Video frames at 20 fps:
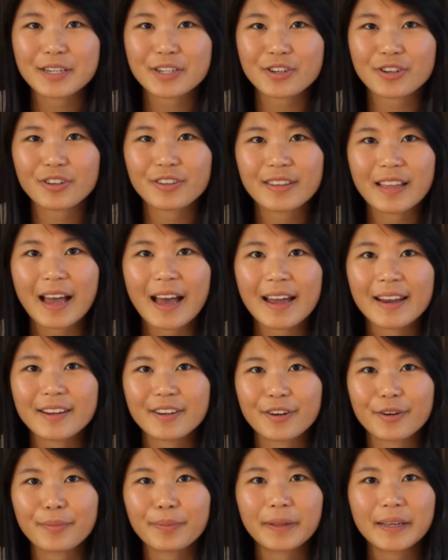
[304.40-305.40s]
sure that
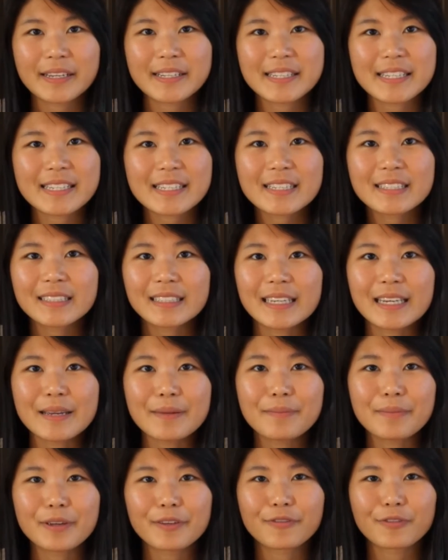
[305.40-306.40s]
your place is
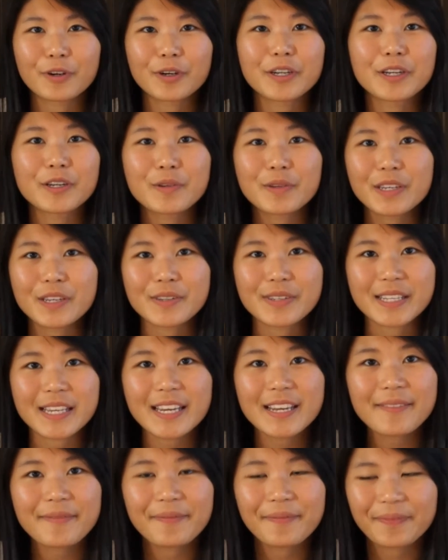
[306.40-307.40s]
clean before you use
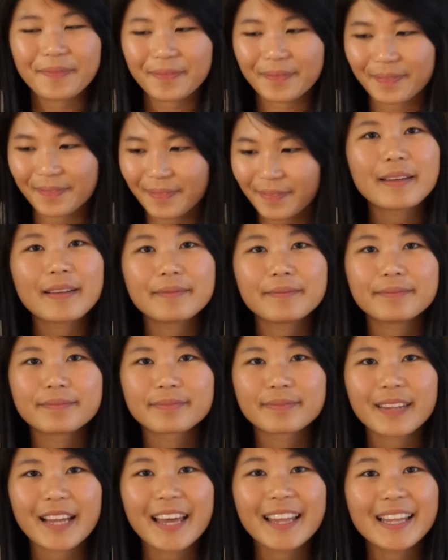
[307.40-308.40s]
it.
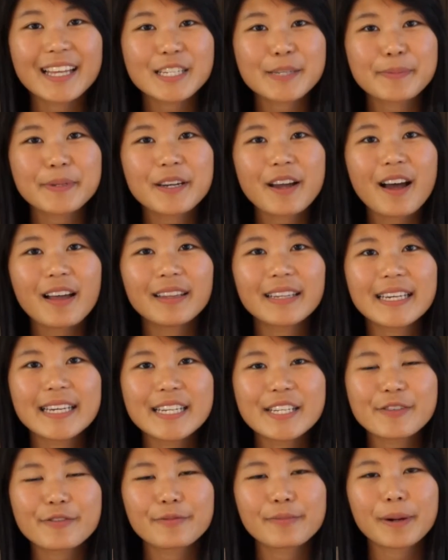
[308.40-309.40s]
And last but not
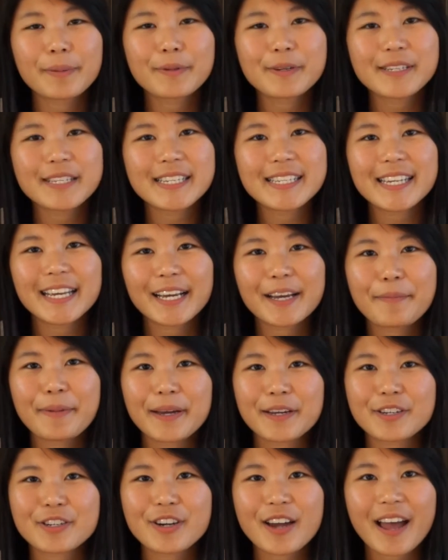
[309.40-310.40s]
least, remember to take a
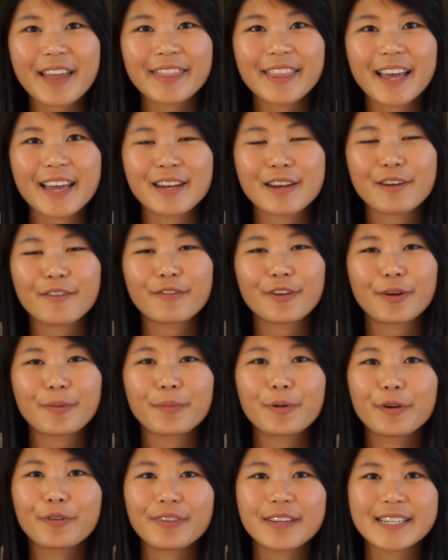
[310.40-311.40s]
picture at the end of your
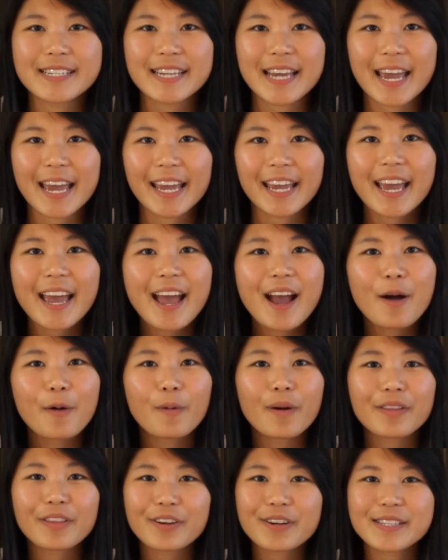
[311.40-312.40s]
move-in day.
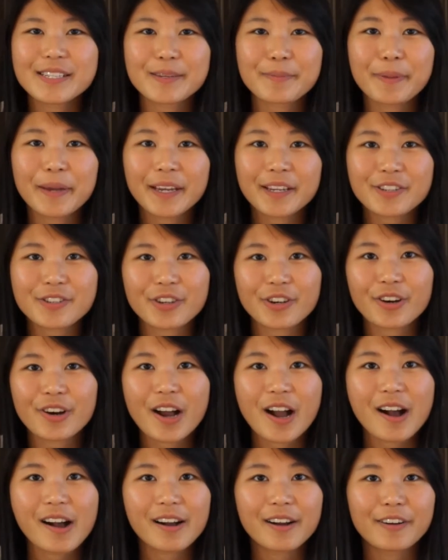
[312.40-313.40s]
Whether it's a picture
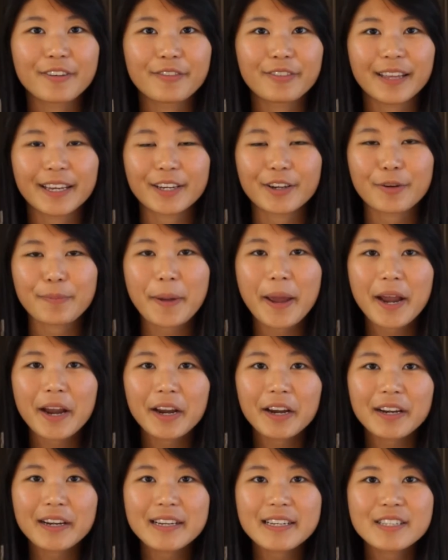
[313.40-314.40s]
of like your
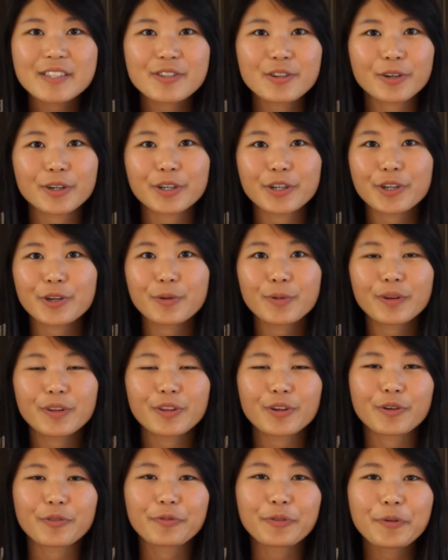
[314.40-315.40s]
parents or you
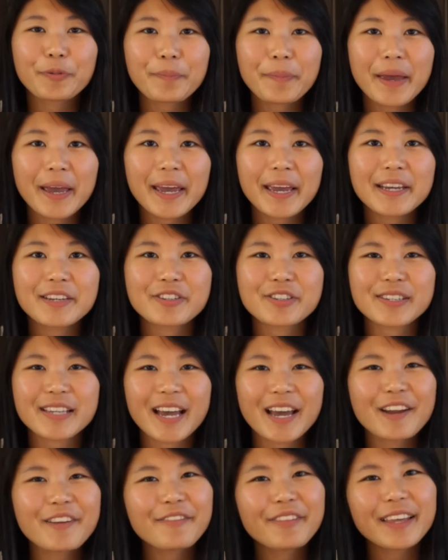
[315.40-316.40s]
with your roommate, just
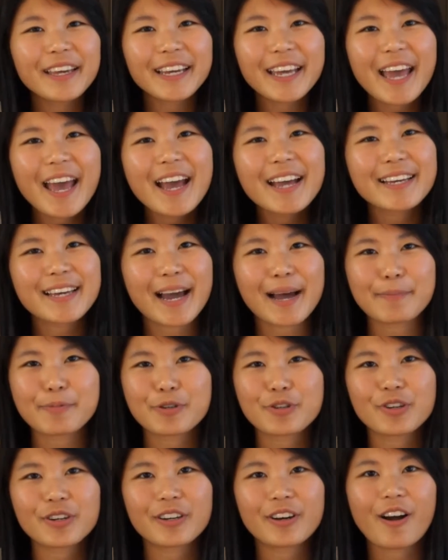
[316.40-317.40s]
kind of like
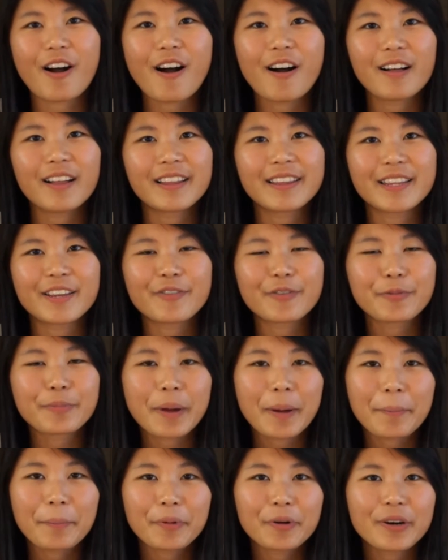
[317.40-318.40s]
capture it all and then
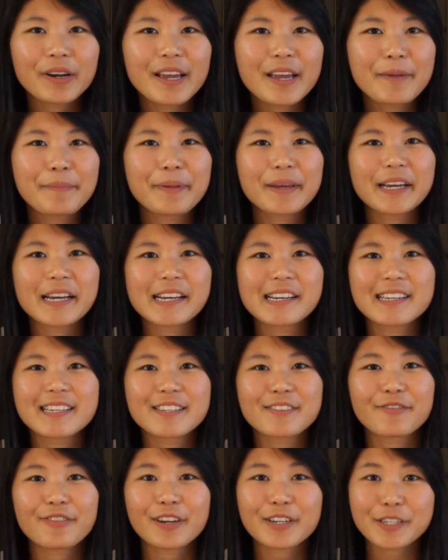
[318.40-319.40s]
remember it,
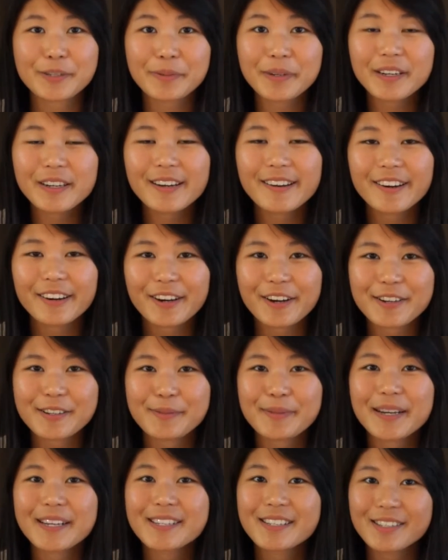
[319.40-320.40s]
because freshman year goes
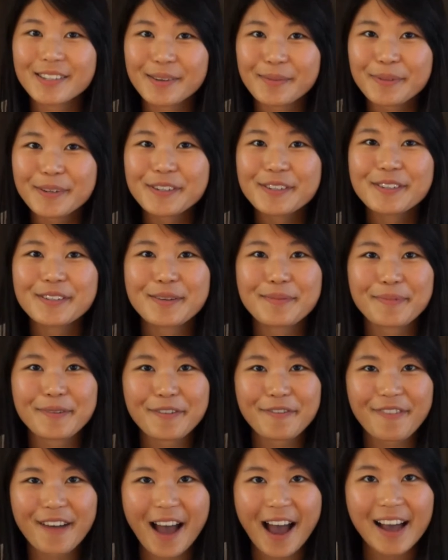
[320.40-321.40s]
by super,
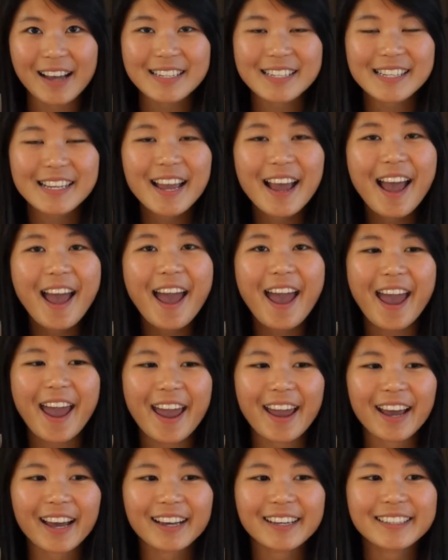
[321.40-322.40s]
super fast.
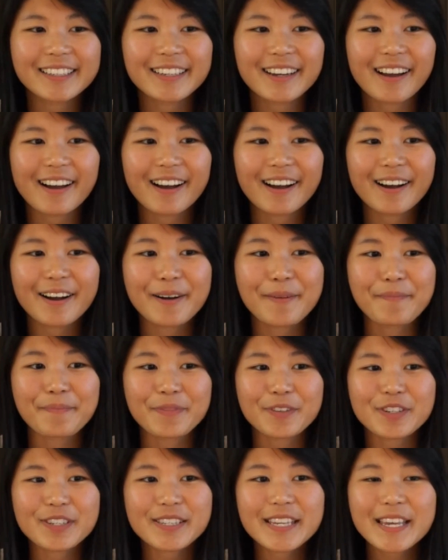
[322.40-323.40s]

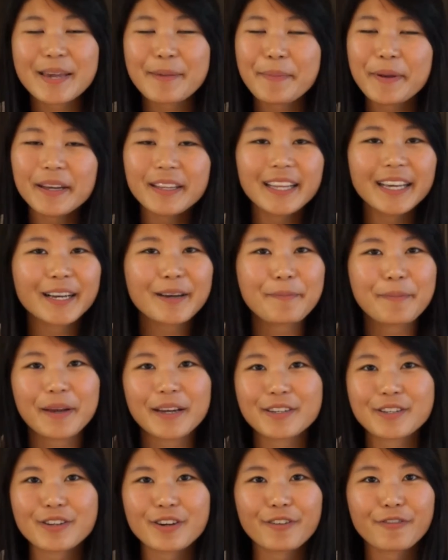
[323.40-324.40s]
And just keeping like a
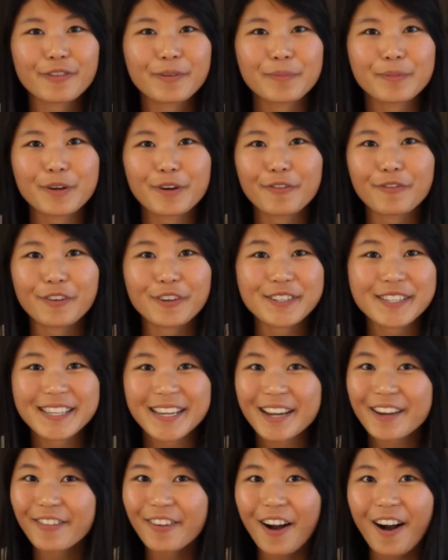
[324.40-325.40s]
picture from your first
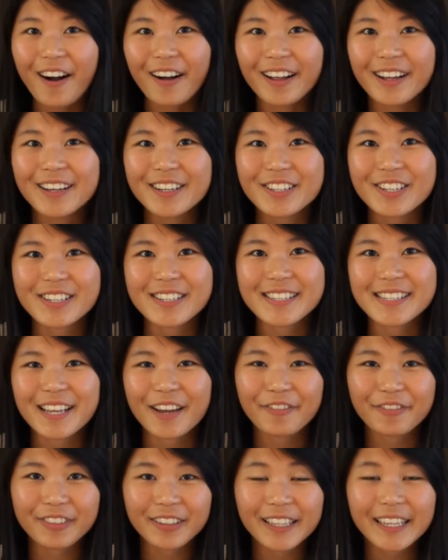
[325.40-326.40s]
day of college is
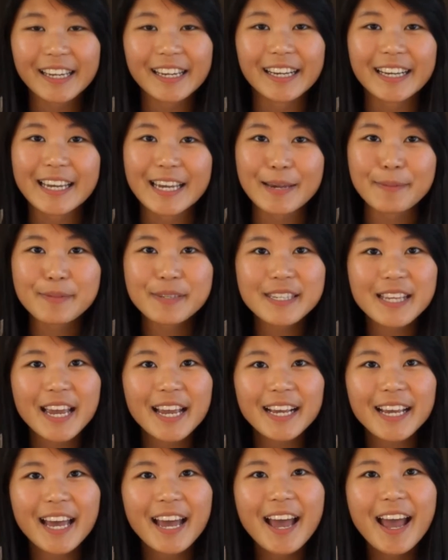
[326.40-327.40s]
definitely a
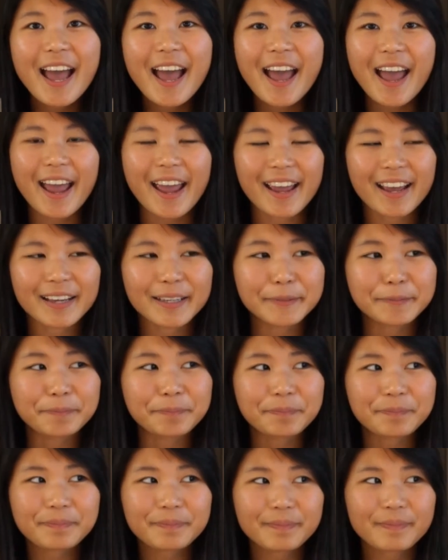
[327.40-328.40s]
keepsake. And